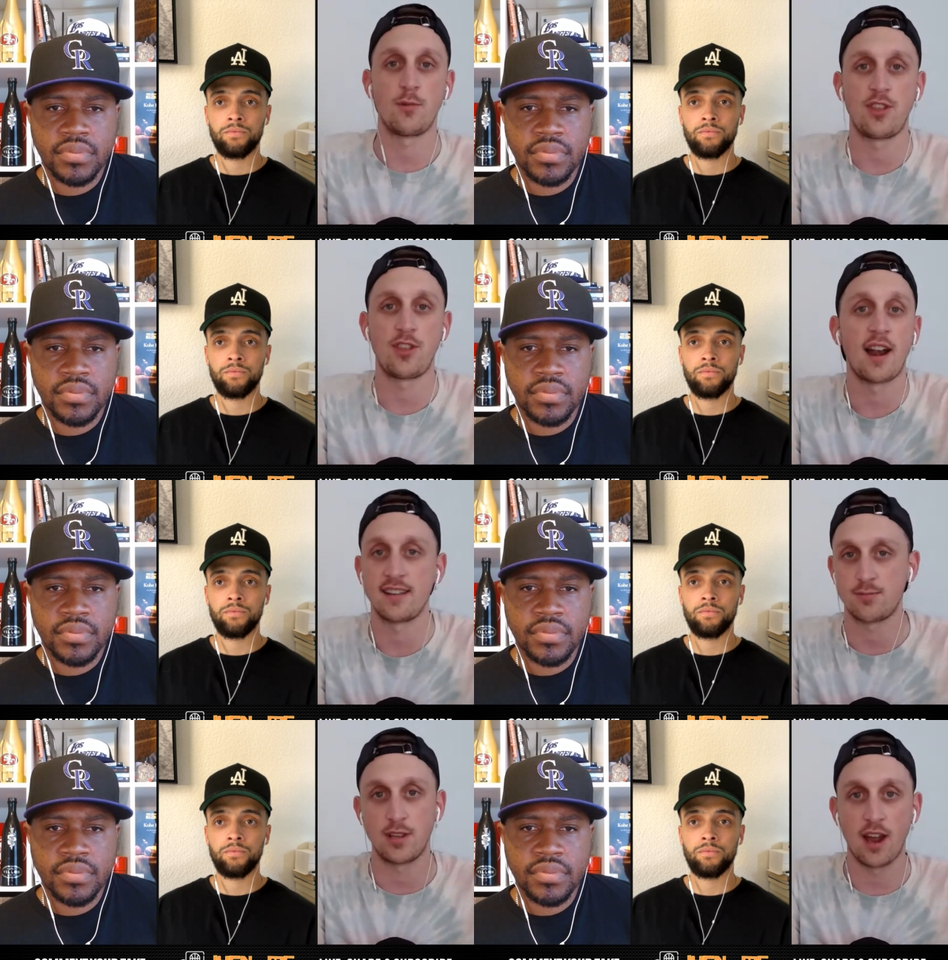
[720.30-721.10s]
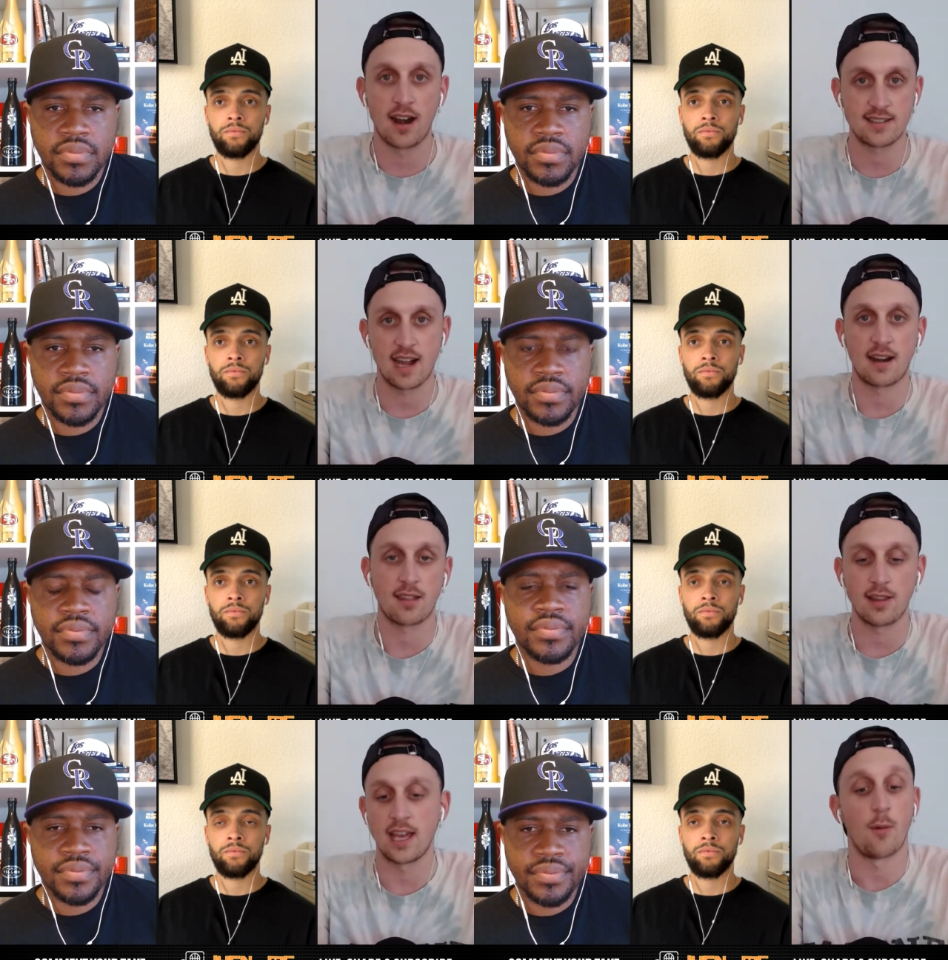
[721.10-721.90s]
Speaker 1: with Giannis when Giannis got into
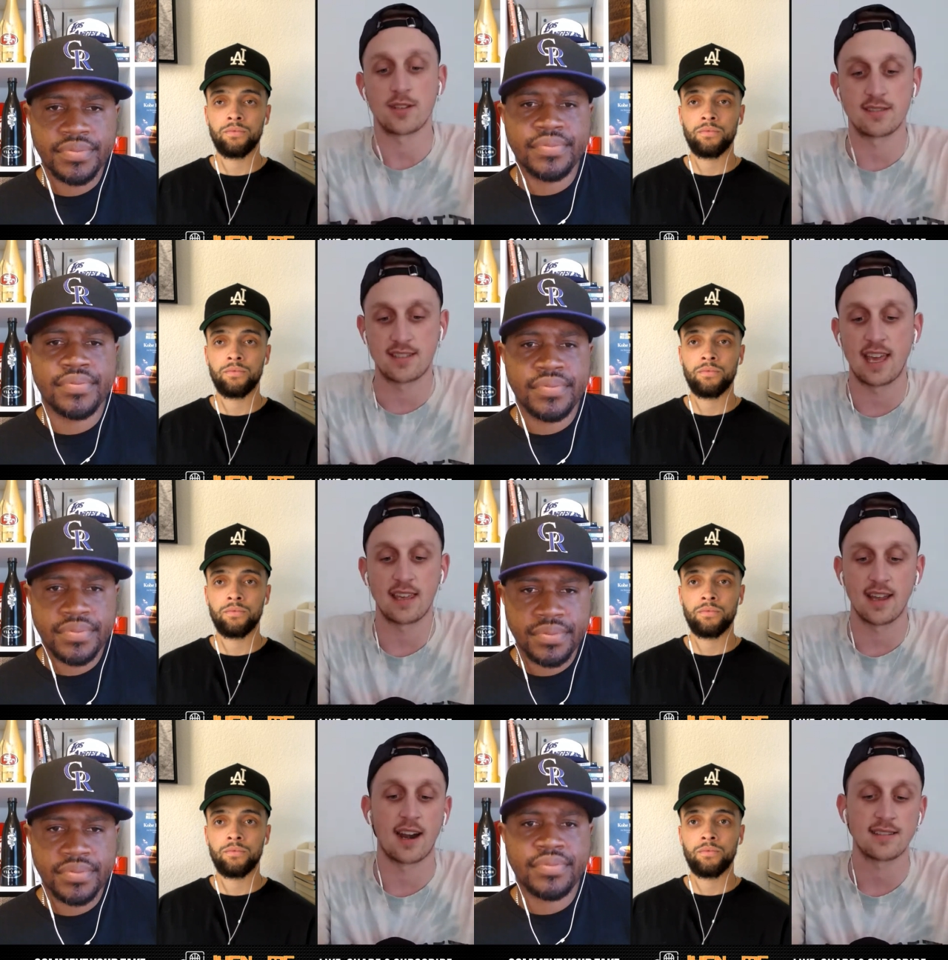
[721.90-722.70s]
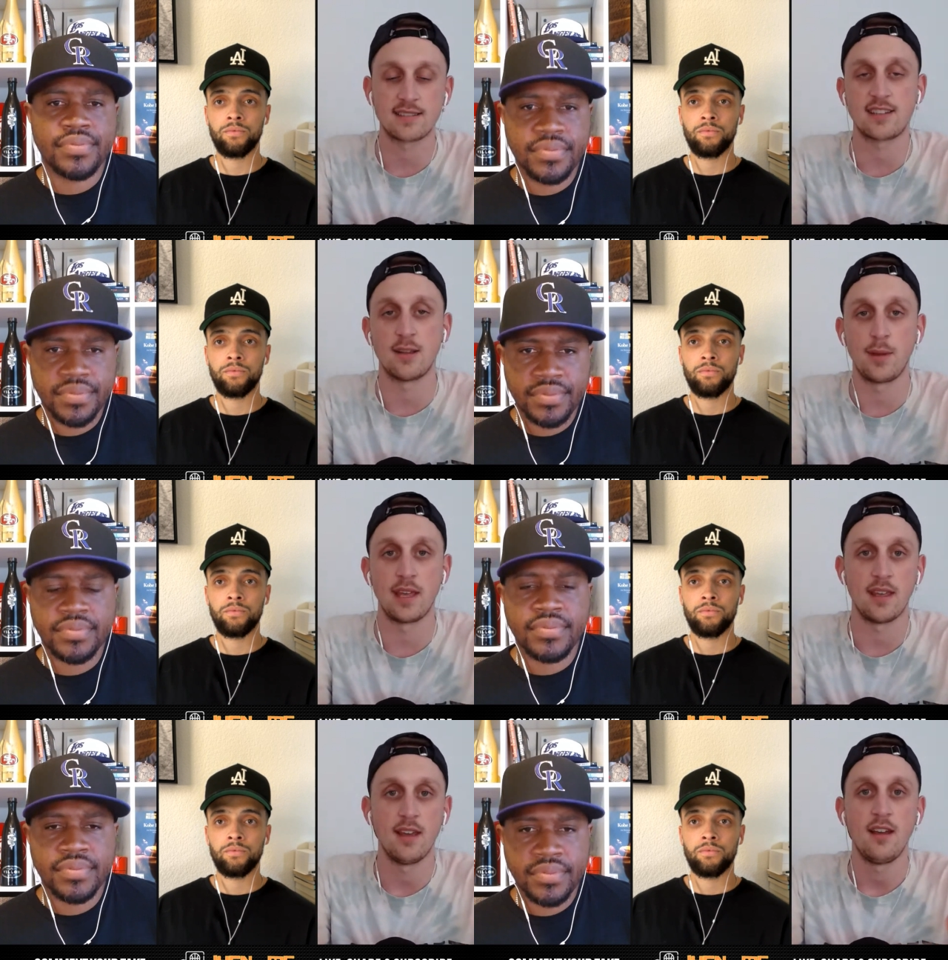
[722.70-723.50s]
the league. I wasn't saying Giannis is going to
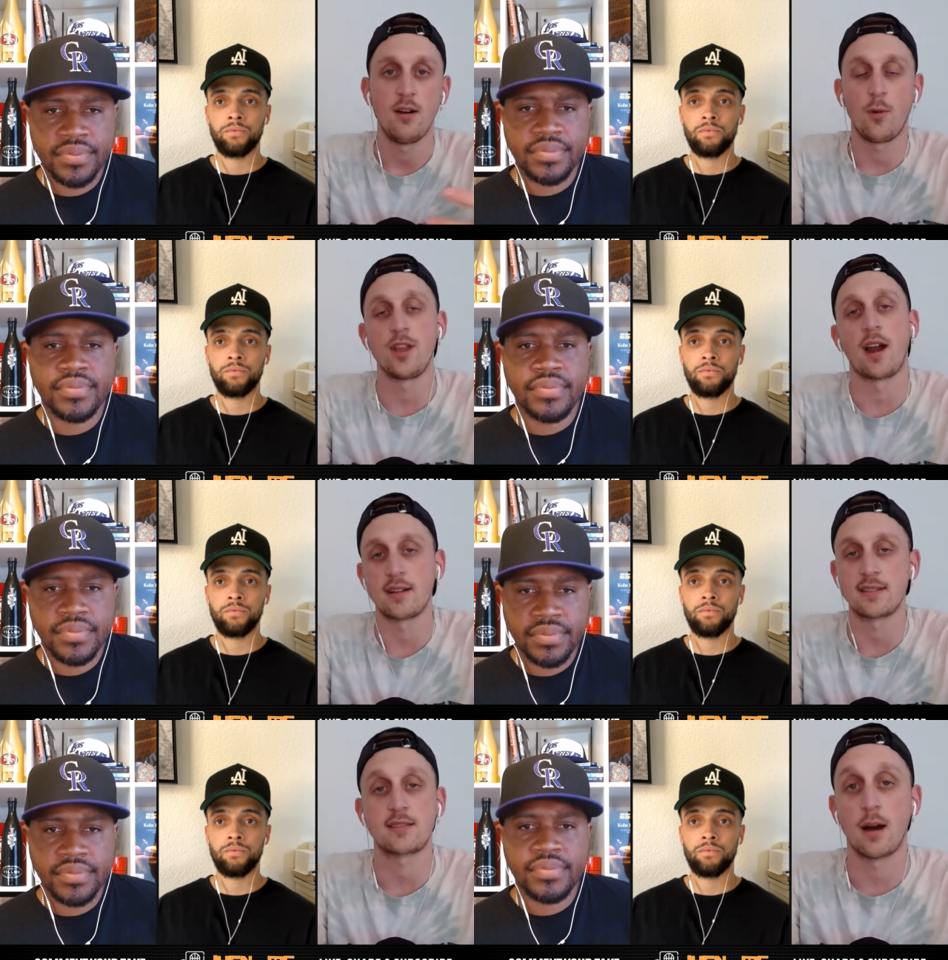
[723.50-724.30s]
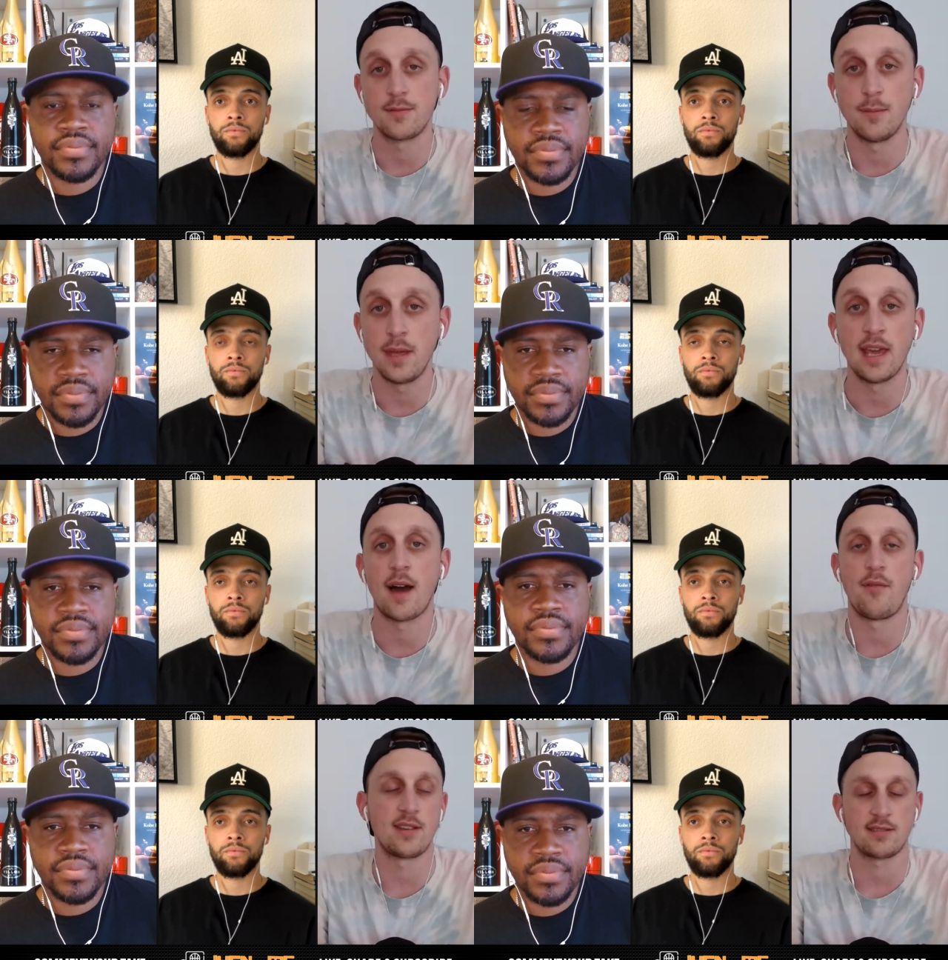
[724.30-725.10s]
be what Giannis has come to be,
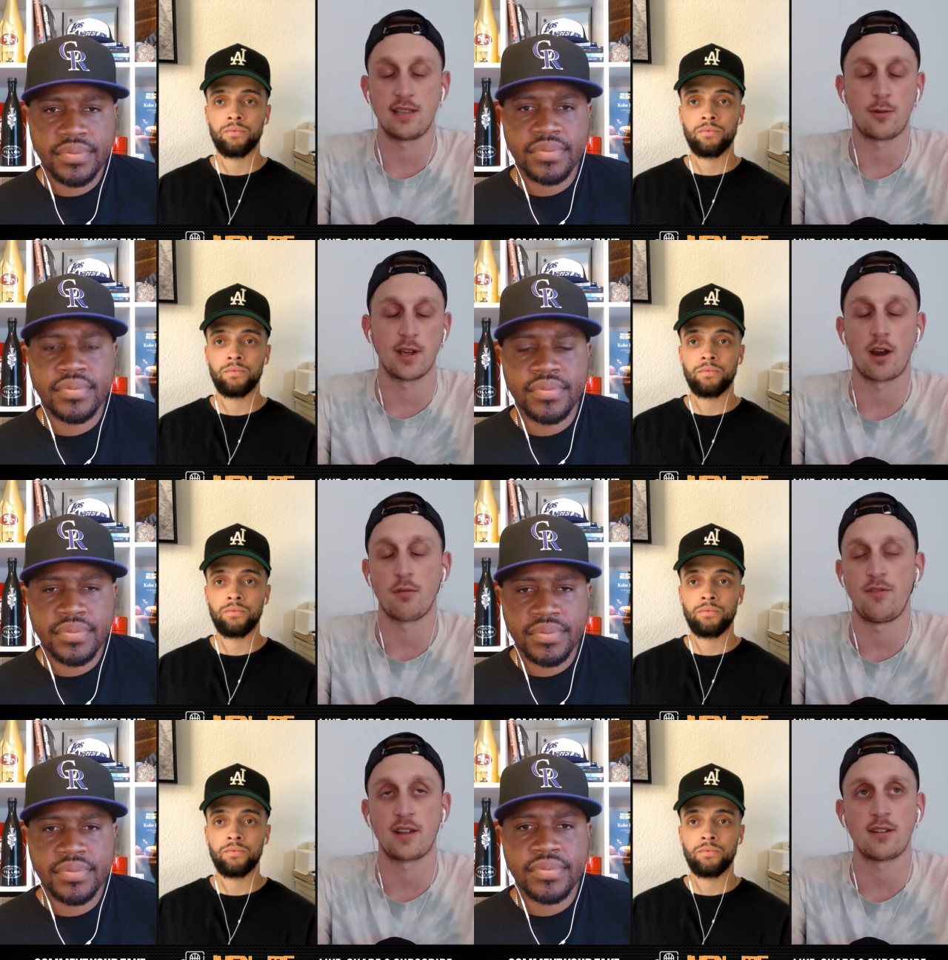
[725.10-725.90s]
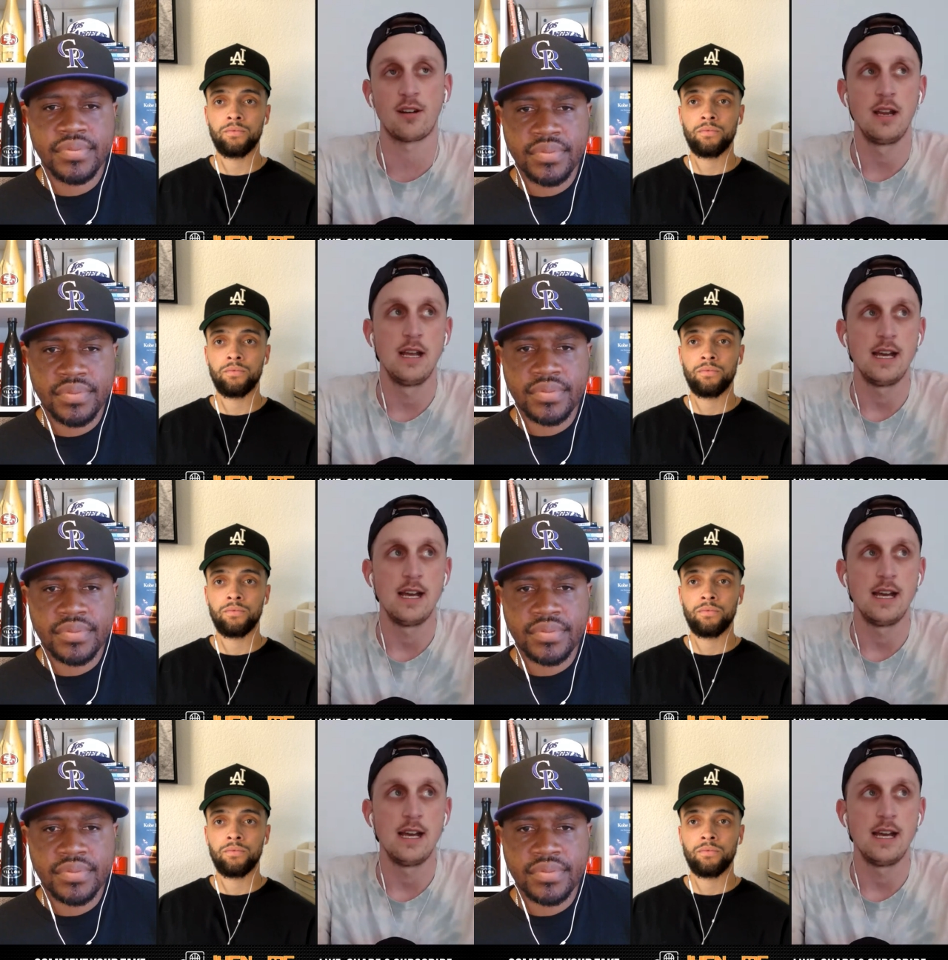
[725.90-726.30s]
obviously, like we are with Victor.